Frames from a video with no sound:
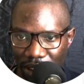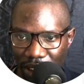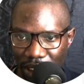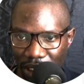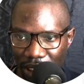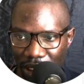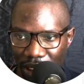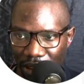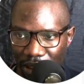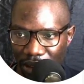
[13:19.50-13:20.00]

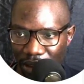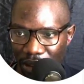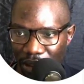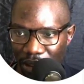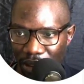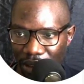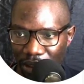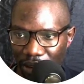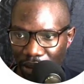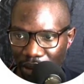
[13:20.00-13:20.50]
So you can
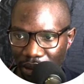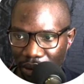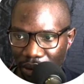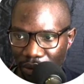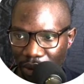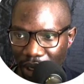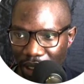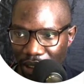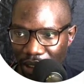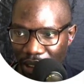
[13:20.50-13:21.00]
see
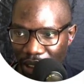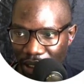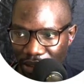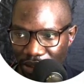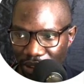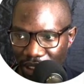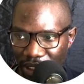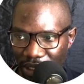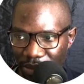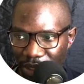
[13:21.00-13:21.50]

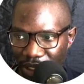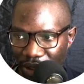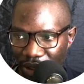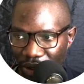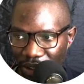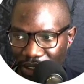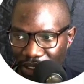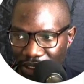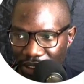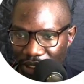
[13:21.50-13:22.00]
one
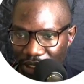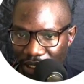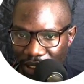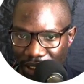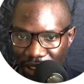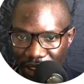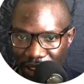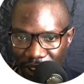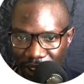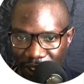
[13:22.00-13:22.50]
has already been
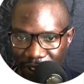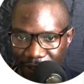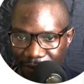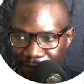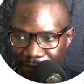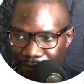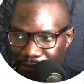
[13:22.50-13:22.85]
ordered.